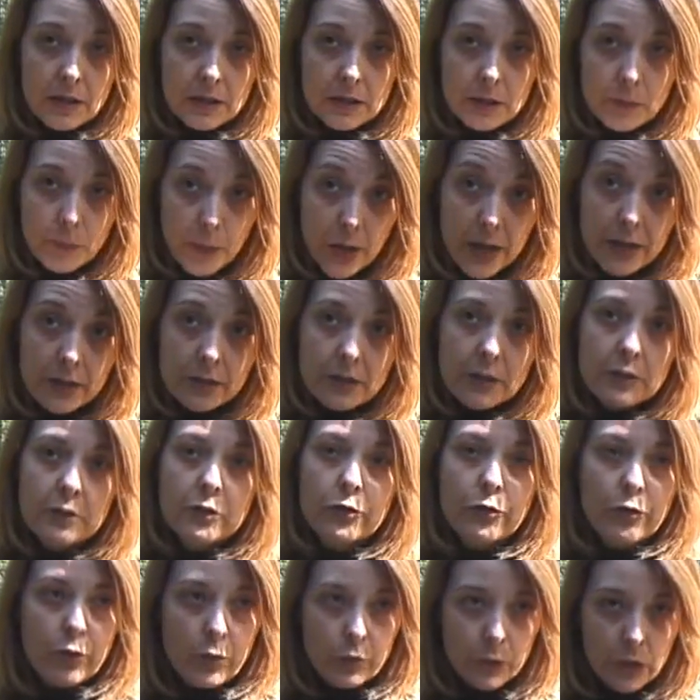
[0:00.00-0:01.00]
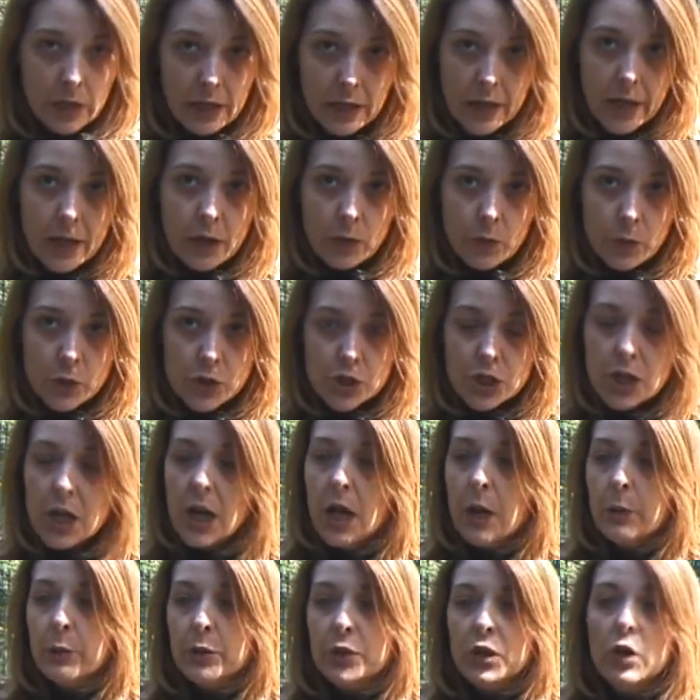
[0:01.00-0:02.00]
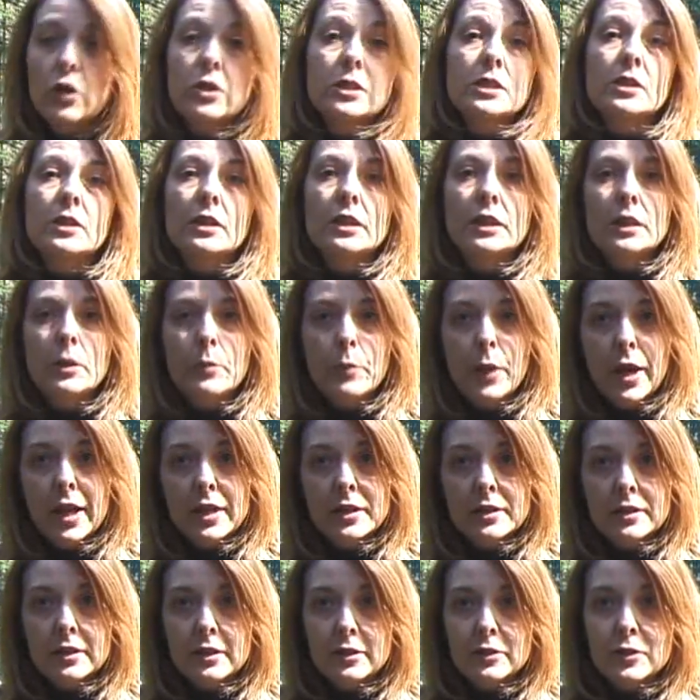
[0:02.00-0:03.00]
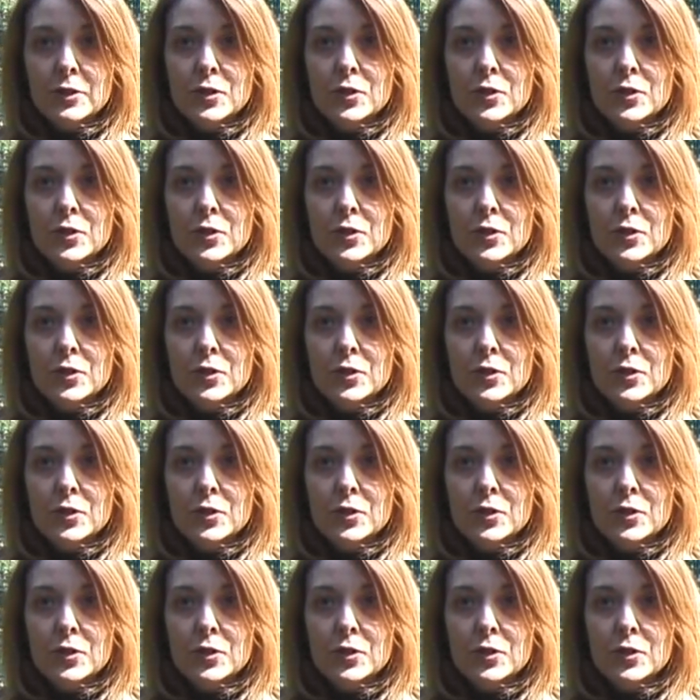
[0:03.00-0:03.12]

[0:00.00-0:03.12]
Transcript: dependent from the language, but also independent.